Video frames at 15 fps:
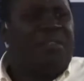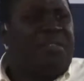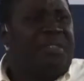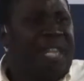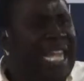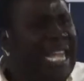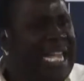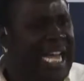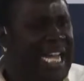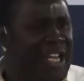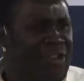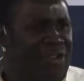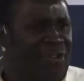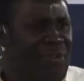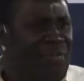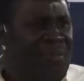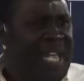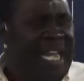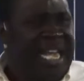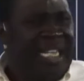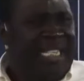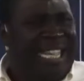one thing I do
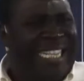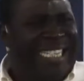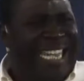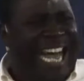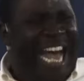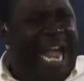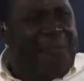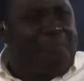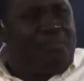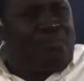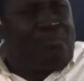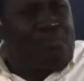is that I